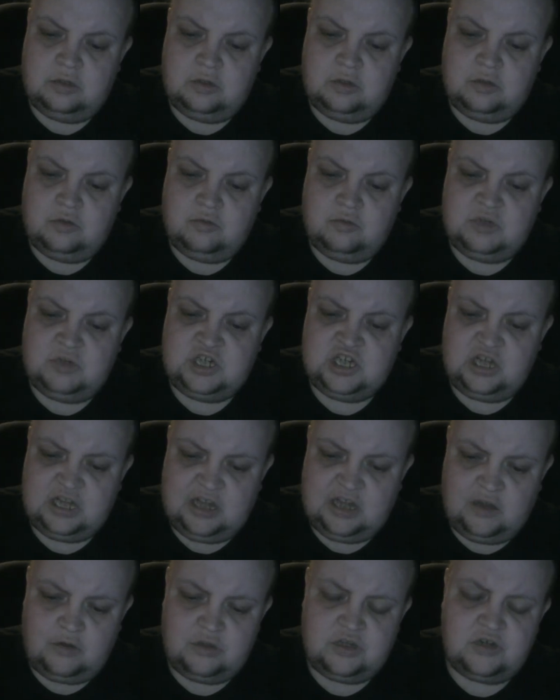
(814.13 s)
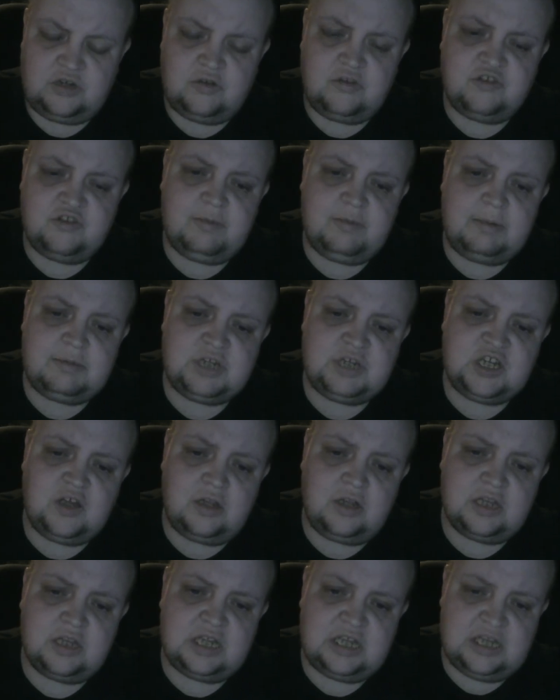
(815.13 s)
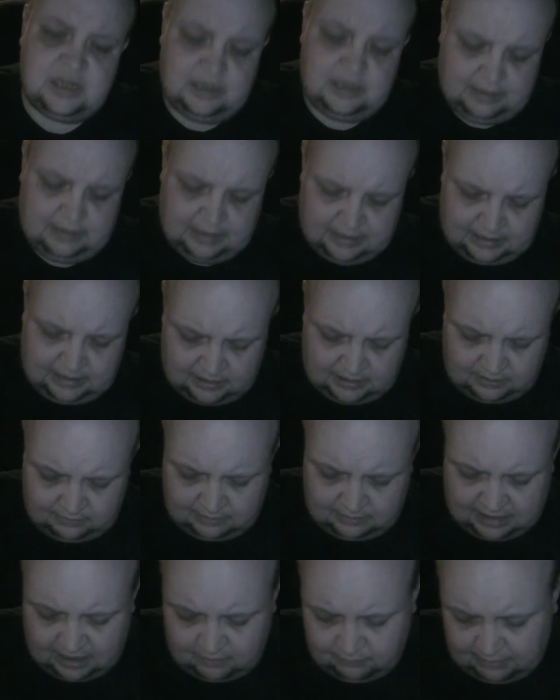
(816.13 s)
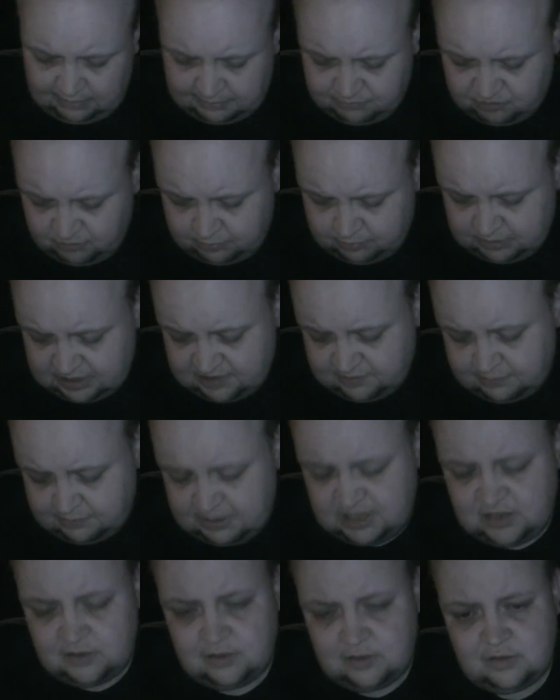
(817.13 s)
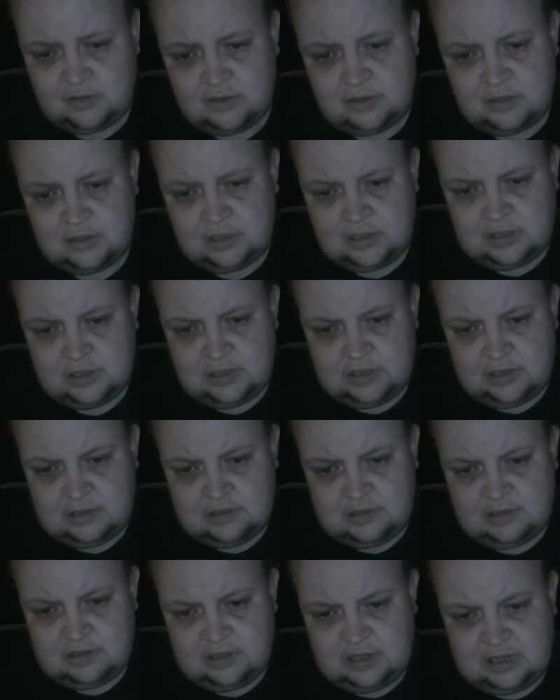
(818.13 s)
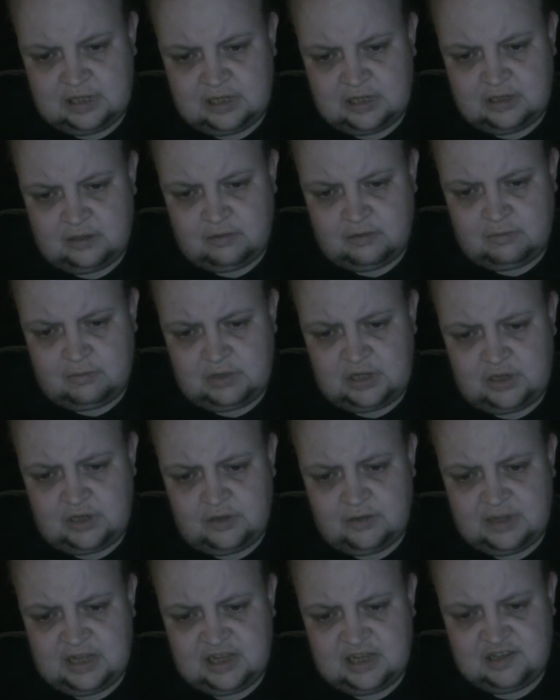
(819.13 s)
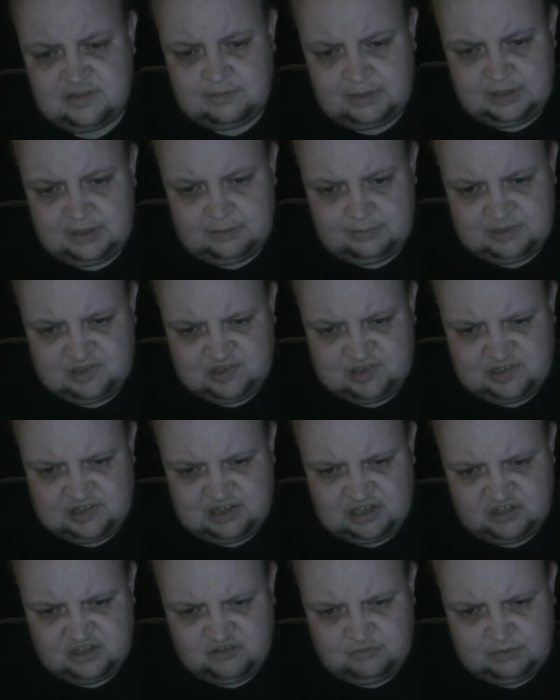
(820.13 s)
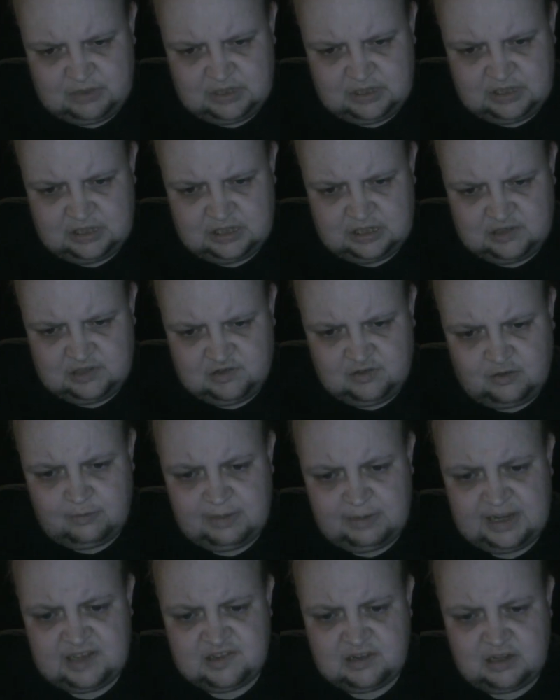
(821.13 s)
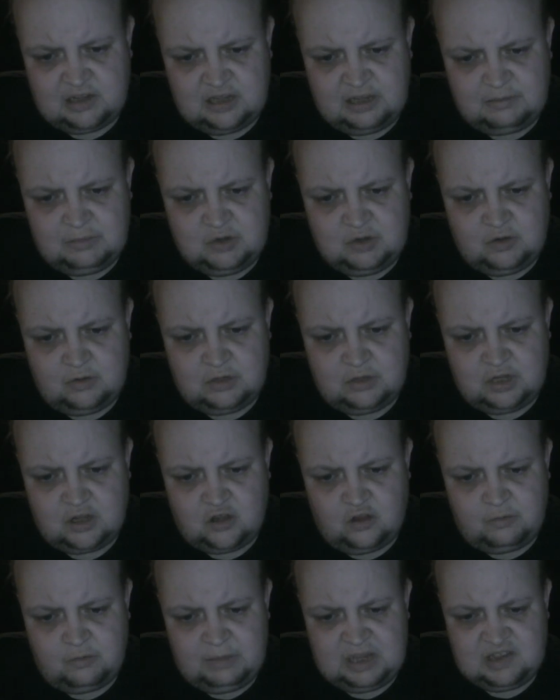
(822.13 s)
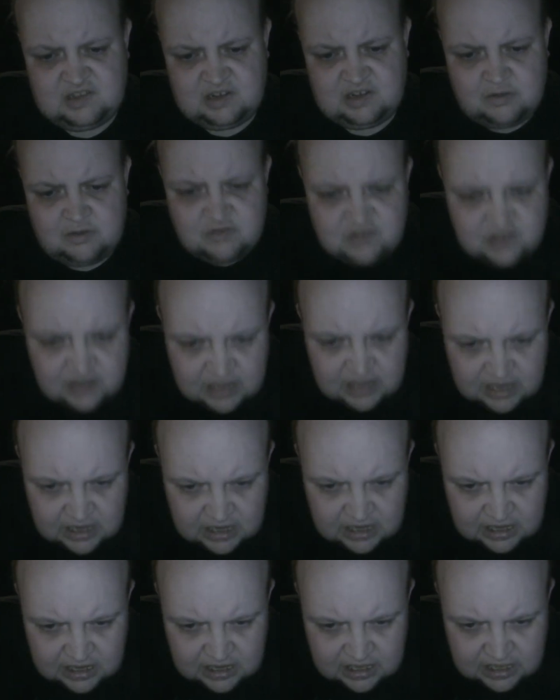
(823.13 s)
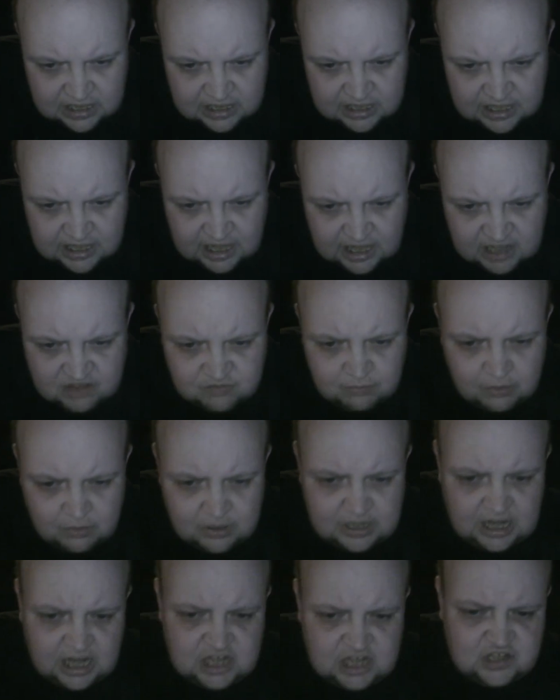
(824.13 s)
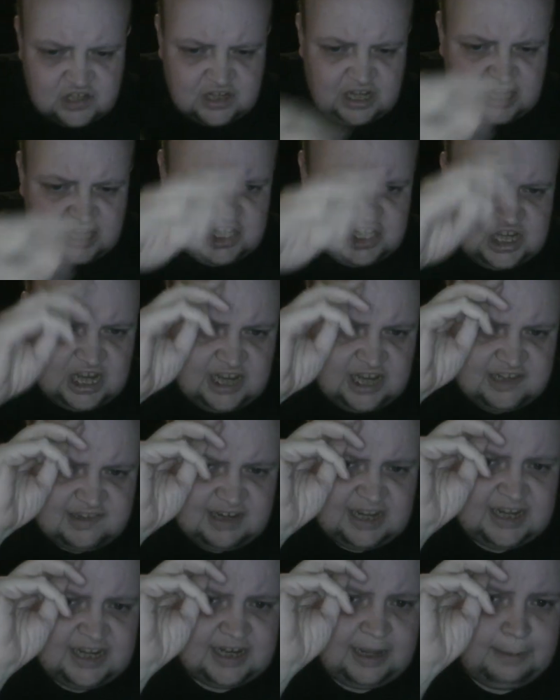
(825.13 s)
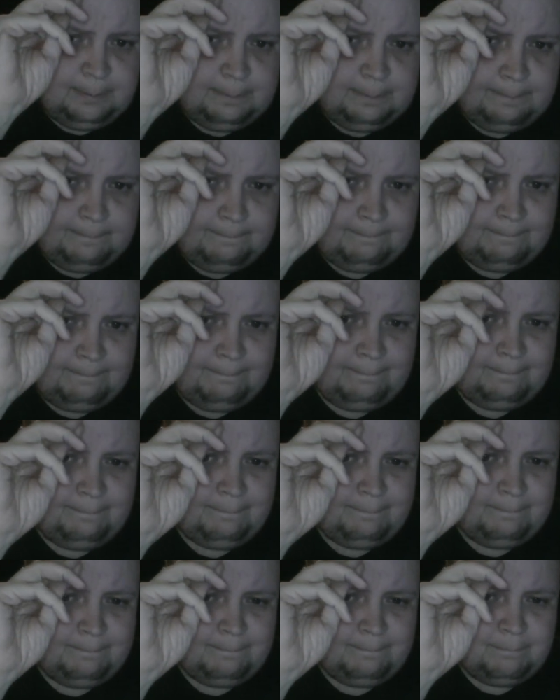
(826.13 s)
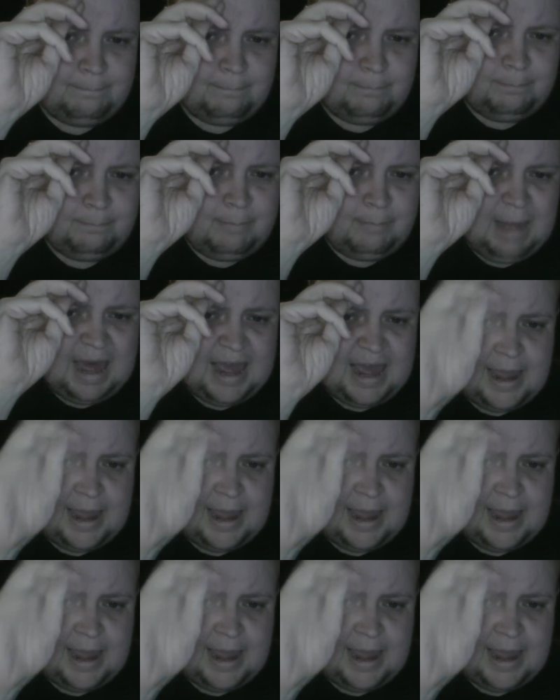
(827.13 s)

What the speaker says: we shall get onto those very shortly. And that wraps up this video. So what do you guys think of this detachment? As always, let me know in the comments, and until the next one, I shall catch you guys later. Bye.